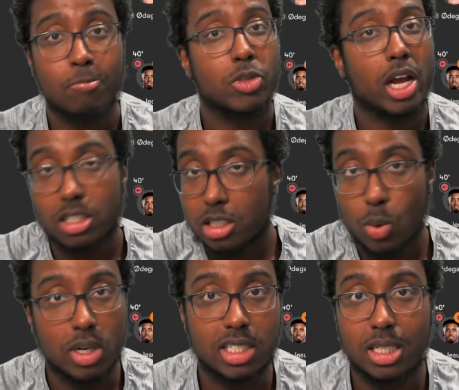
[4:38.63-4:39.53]
I just don't
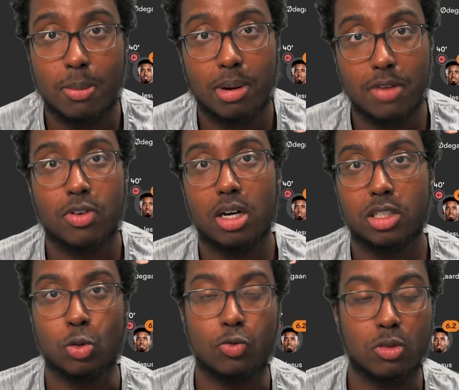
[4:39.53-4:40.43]
want to see him playing for
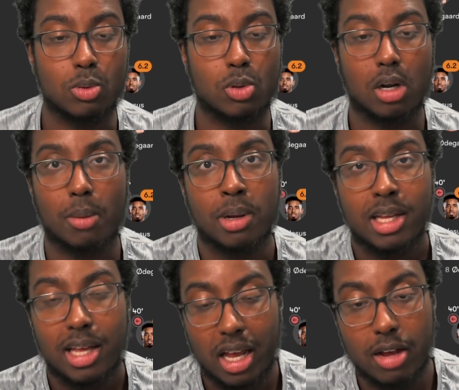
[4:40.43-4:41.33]
Arsenal Football Club
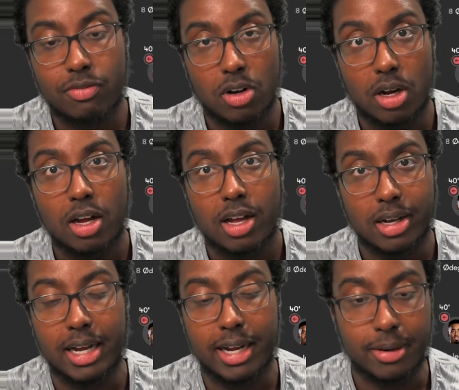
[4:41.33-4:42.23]
ever
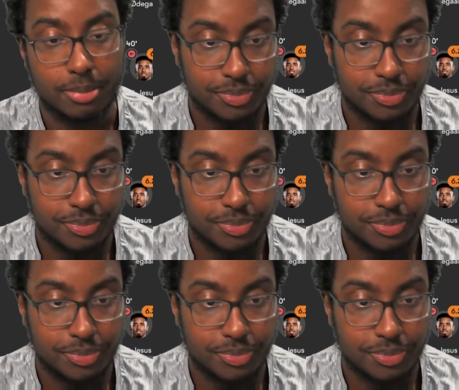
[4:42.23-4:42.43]
again.